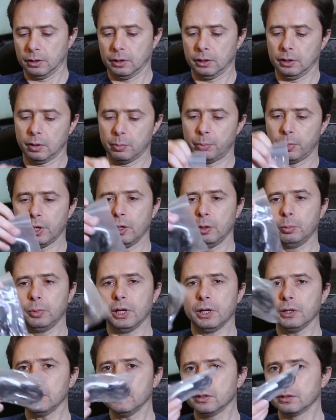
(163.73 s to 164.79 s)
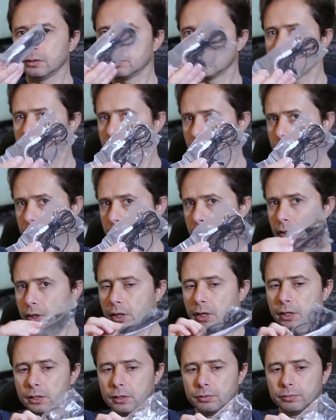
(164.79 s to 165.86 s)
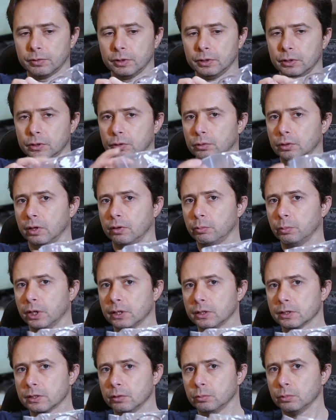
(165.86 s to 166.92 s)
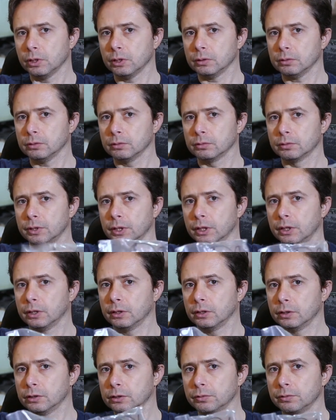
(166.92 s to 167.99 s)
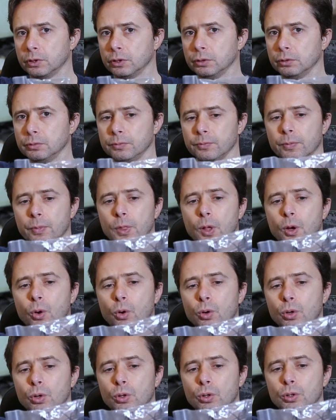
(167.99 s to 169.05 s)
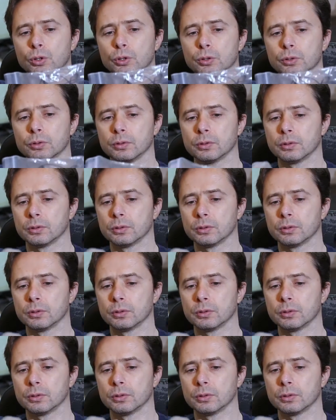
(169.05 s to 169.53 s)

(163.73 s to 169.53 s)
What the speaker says: a lapel mic, just in case if I need to lav mic someone, take an interview, or